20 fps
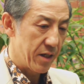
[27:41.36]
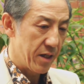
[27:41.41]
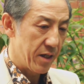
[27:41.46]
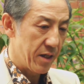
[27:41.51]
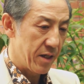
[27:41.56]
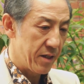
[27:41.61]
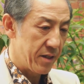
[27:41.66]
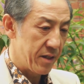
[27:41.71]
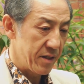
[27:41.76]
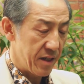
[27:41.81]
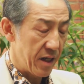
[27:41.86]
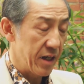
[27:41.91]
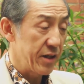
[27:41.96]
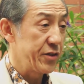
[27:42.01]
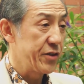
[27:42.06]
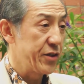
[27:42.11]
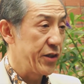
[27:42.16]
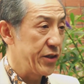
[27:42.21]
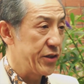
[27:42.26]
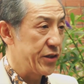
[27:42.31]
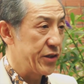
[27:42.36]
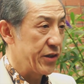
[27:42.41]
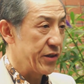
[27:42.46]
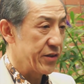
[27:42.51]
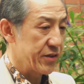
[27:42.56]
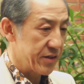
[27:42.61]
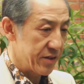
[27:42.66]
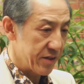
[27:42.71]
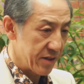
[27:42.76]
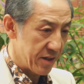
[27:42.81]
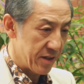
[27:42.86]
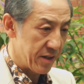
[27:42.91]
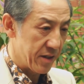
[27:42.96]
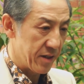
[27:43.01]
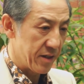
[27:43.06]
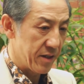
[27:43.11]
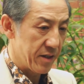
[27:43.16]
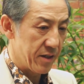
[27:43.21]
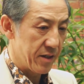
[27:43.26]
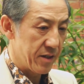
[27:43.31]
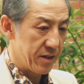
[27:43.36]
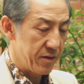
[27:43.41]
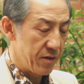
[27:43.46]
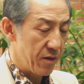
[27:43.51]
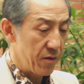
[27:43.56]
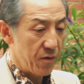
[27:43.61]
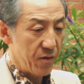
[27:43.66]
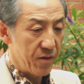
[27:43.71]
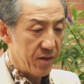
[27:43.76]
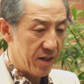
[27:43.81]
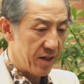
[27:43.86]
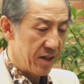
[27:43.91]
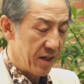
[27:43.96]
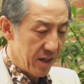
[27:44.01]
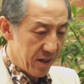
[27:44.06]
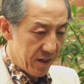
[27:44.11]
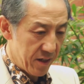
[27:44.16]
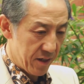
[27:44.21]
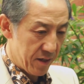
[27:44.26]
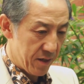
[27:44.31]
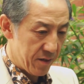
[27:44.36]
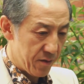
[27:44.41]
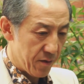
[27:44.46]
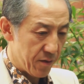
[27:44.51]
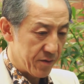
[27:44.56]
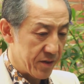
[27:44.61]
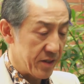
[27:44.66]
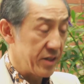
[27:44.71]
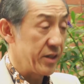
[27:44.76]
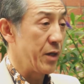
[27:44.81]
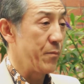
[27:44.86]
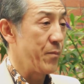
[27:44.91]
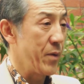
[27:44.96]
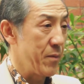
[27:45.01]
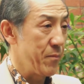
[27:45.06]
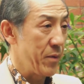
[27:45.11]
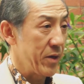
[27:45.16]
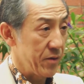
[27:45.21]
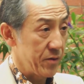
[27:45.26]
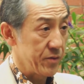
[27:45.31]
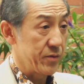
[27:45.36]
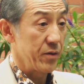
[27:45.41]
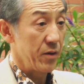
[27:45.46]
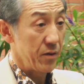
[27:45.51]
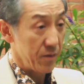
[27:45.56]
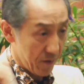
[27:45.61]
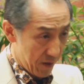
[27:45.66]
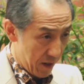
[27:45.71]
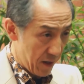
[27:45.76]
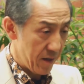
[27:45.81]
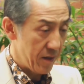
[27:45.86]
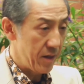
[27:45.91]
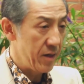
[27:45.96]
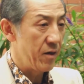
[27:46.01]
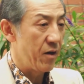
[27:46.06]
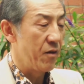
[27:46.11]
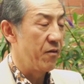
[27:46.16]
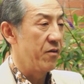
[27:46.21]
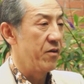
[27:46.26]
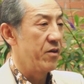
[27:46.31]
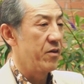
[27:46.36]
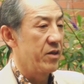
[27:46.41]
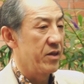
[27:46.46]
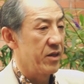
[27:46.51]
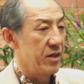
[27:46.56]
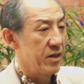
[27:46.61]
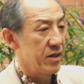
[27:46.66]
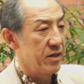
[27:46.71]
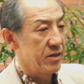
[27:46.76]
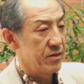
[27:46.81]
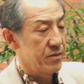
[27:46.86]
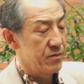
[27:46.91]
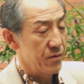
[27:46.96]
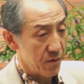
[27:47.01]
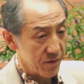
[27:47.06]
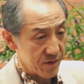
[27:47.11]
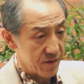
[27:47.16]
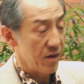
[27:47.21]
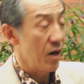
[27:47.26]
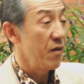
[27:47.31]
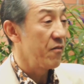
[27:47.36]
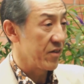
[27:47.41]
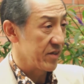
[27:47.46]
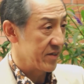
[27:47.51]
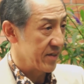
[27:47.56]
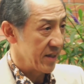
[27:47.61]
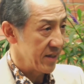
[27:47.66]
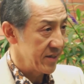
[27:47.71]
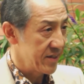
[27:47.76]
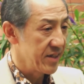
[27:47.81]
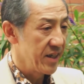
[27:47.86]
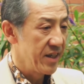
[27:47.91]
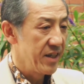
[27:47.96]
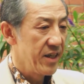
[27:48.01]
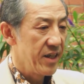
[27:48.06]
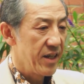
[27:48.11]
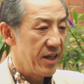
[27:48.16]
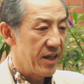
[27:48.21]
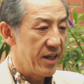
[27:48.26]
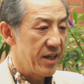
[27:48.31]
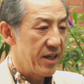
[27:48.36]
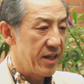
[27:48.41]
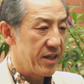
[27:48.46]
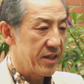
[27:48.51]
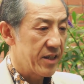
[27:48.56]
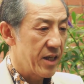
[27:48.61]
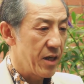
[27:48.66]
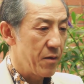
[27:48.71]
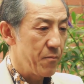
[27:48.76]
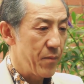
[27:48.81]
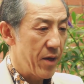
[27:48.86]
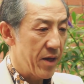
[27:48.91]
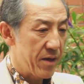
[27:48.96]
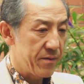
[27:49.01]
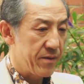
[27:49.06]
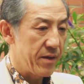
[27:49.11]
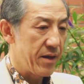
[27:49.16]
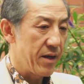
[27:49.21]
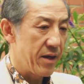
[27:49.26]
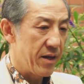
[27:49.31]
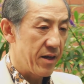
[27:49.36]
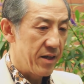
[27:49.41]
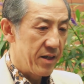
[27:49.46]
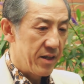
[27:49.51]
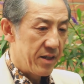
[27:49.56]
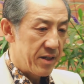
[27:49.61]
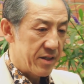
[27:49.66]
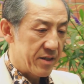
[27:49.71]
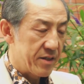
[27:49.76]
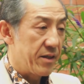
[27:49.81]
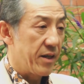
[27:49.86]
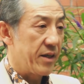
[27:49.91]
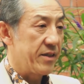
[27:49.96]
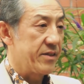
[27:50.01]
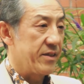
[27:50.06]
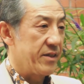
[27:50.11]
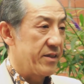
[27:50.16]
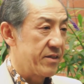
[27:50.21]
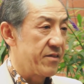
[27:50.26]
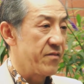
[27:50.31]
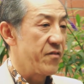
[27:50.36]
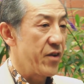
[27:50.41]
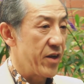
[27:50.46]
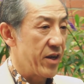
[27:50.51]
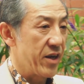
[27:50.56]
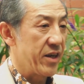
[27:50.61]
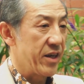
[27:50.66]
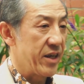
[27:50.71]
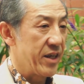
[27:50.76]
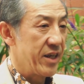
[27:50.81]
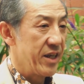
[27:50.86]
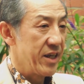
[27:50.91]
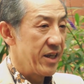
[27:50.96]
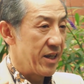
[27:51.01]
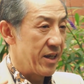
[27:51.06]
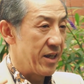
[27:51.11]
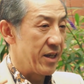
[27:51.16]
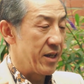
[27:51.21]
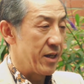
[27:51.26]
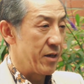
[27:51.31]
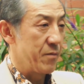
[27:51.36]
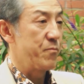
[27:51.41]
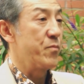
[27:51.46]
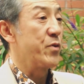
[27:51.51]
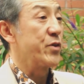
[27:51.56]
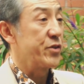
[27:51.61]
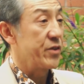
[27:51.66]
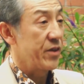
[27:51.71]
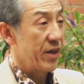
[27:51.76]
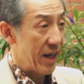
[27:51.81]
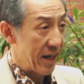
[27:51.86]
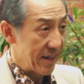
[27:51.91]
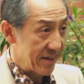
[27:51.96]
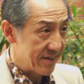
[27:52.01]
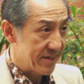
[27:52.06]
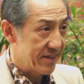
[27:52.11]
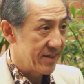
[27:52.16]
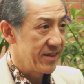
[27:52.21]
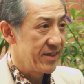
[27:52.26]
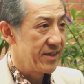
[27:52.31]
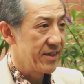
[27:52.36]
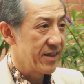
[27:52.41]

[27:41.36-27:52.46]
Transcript: the language teachers, not only those in Japan but also those overseas, can make their classes really personalized.